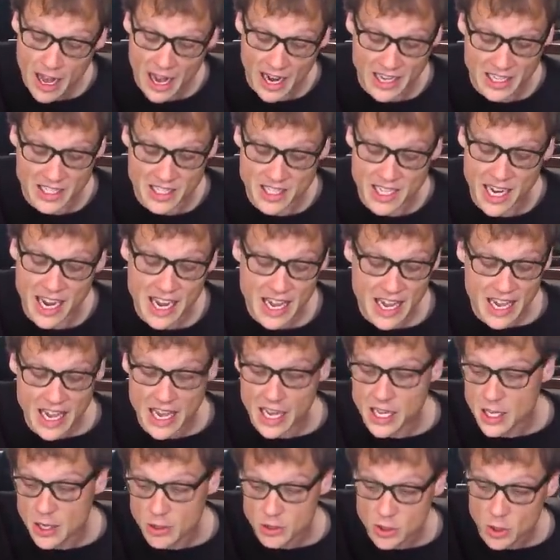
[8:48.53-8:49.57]
I could stay here
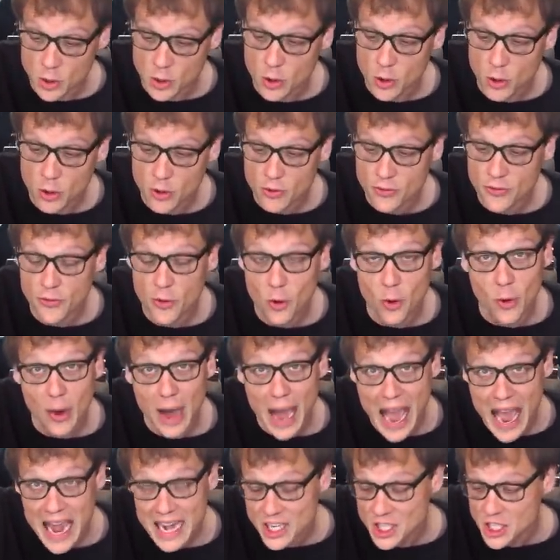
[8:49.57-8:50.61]
and use all
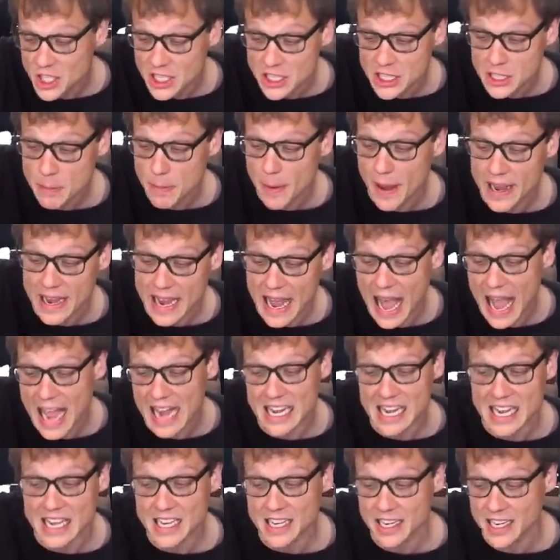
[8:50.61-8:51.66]
four energy to buy
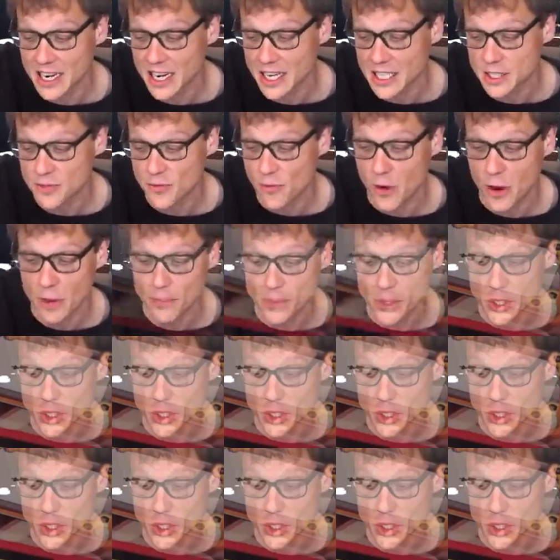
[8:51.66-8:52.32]
any cards from